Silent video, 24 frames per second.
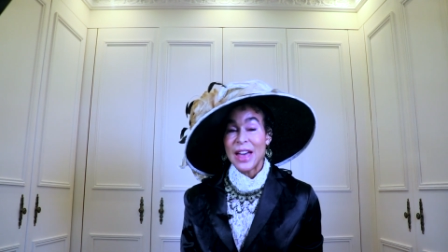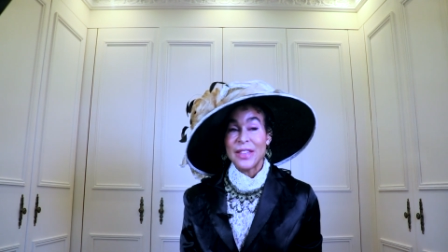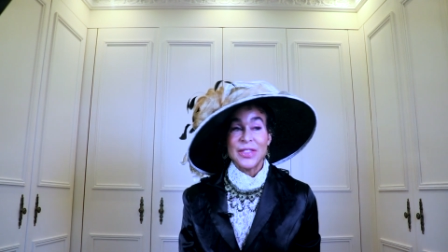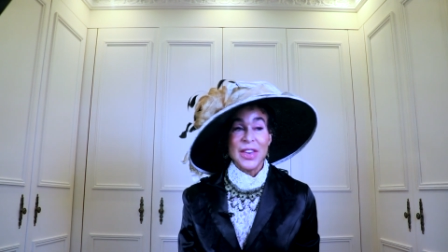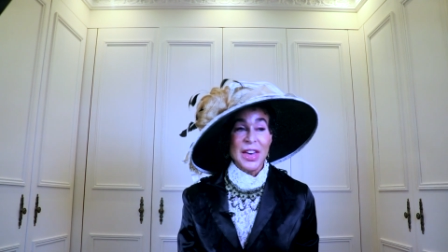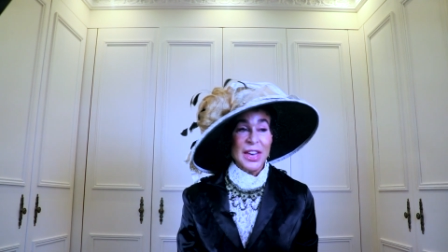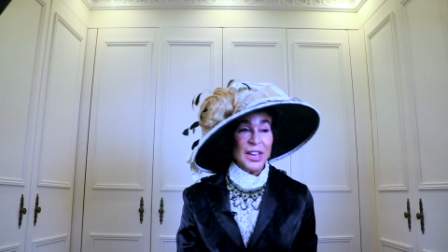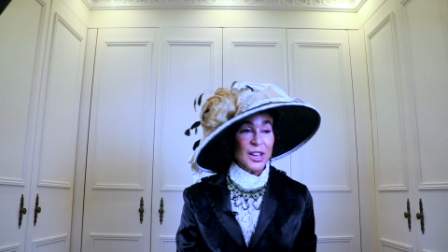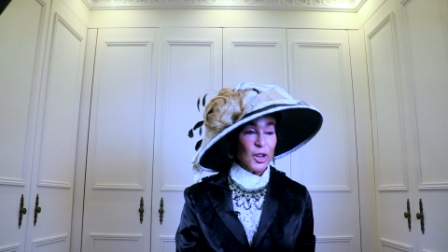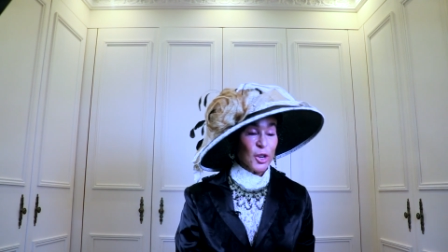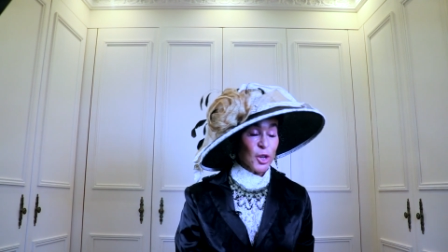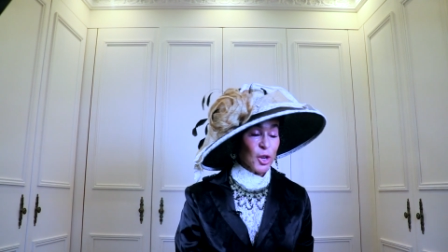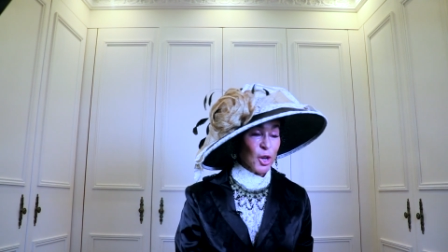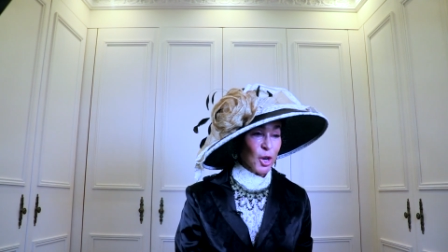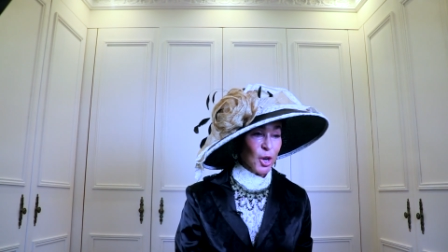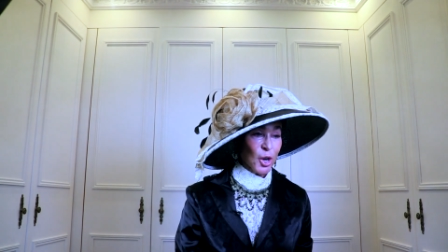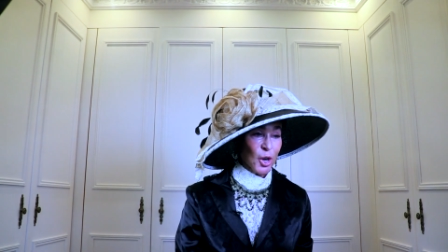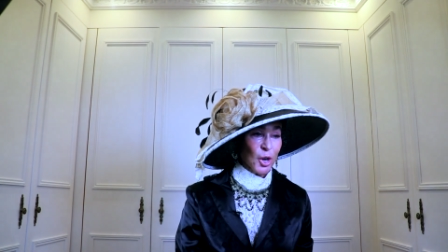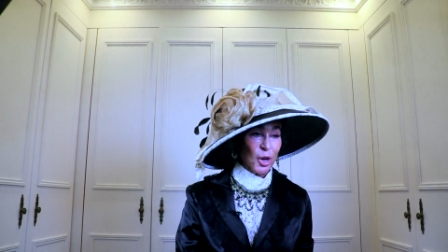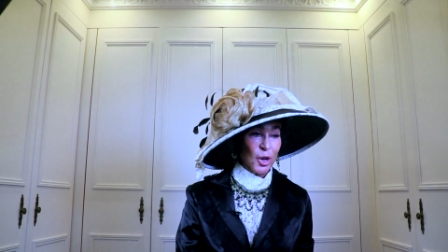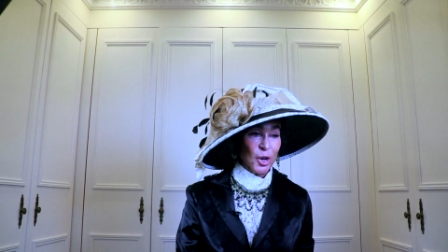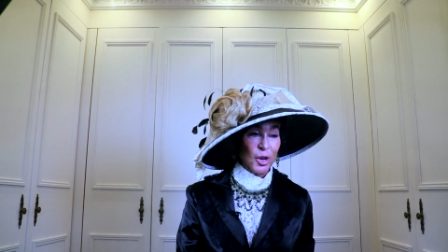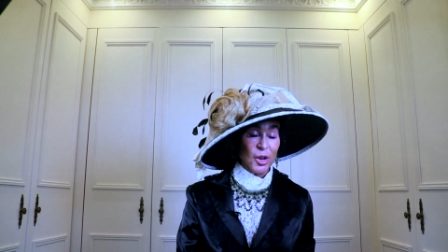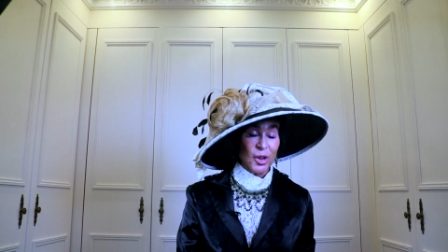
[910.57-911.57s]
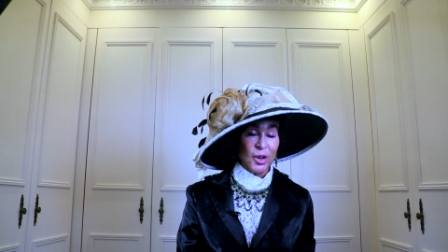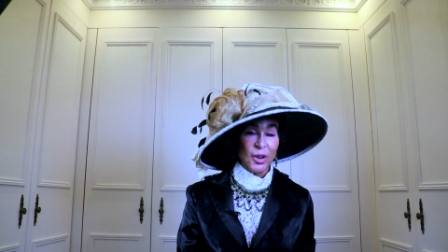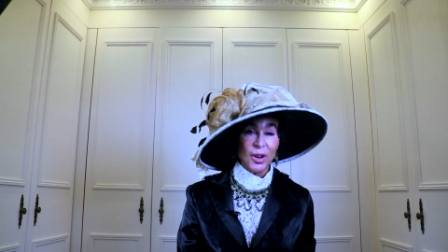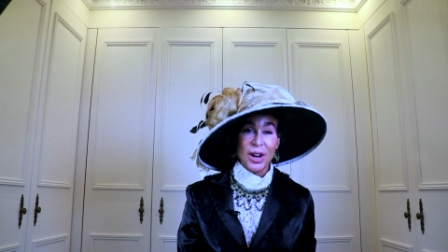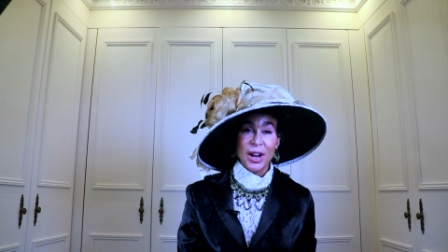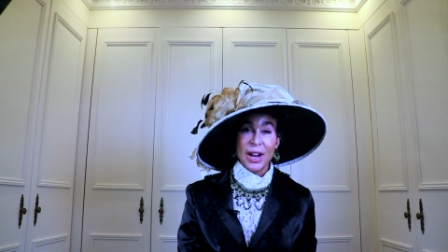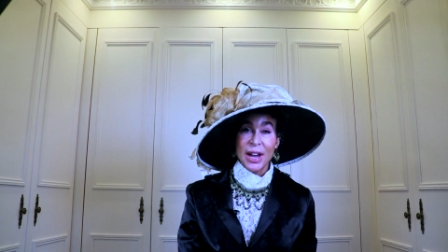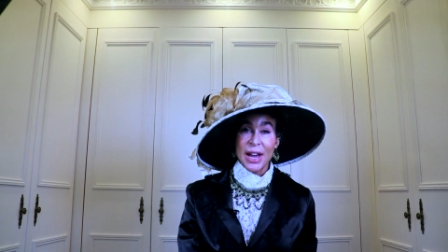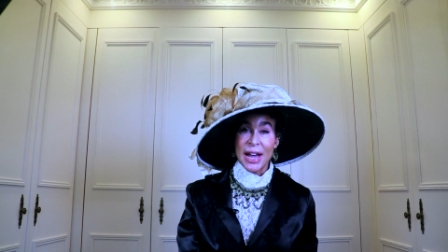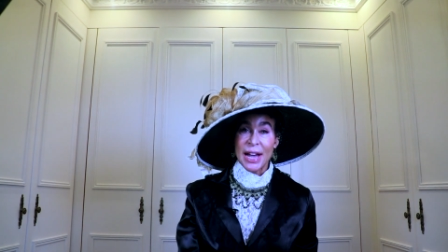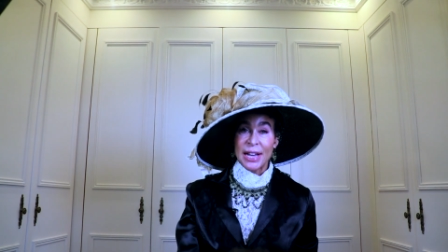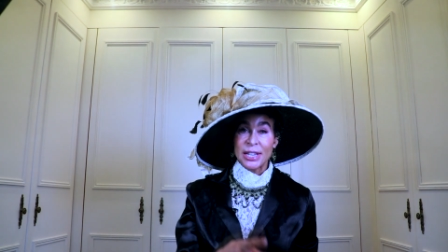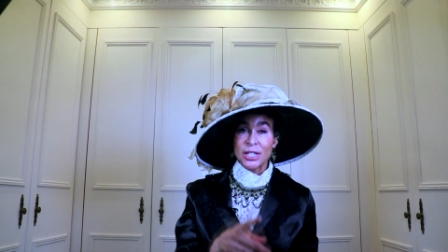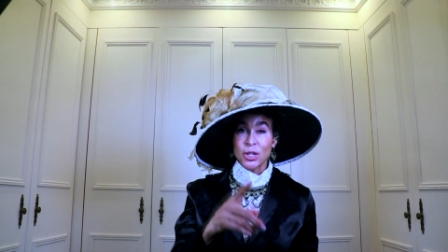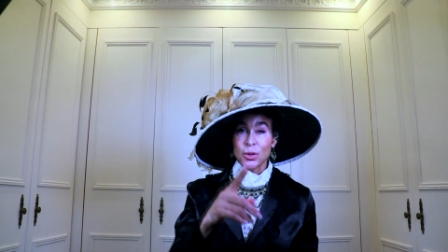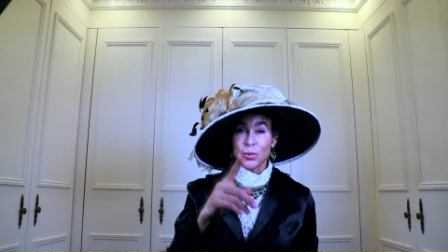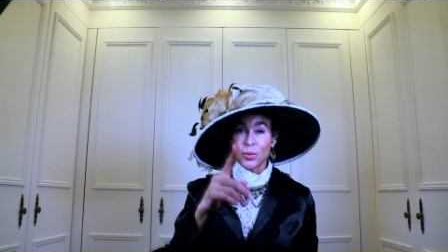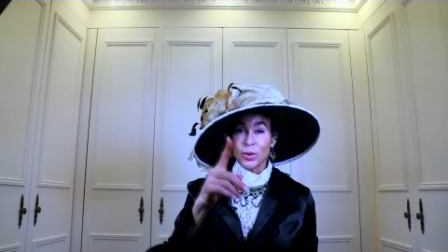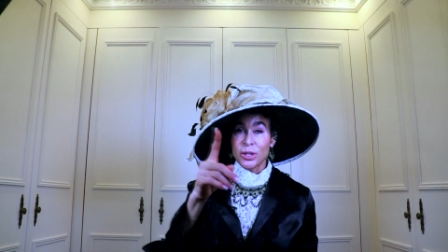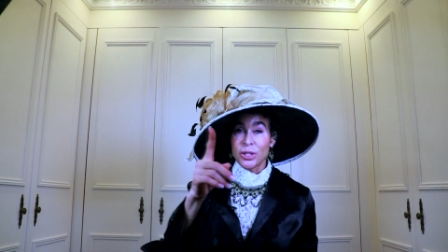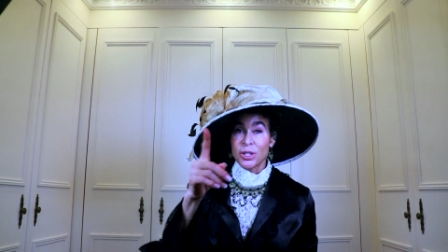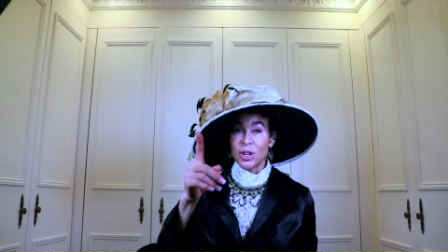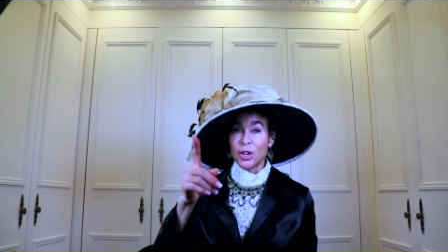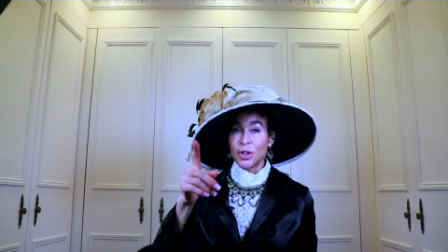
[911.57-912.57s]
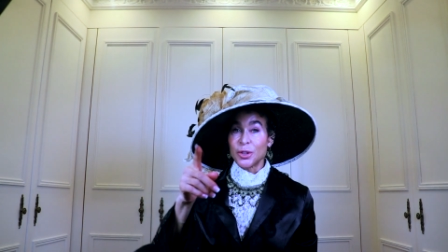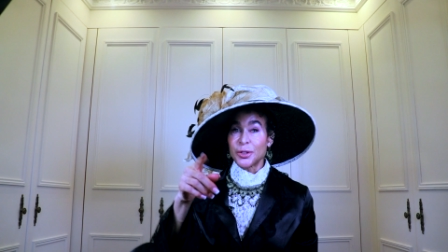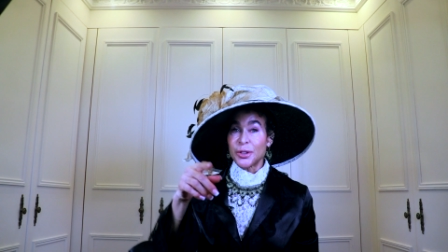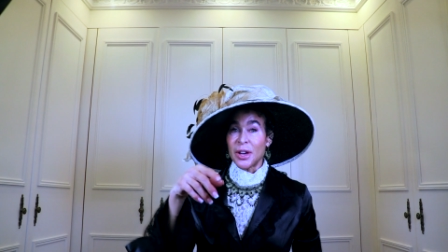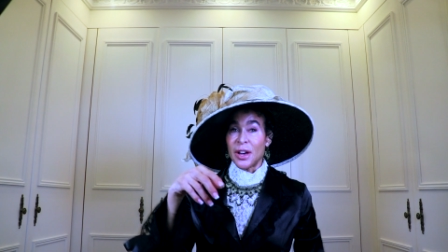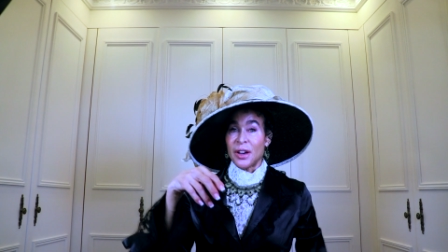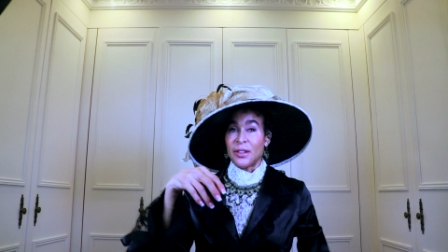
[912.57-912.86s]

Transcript: They occur as a result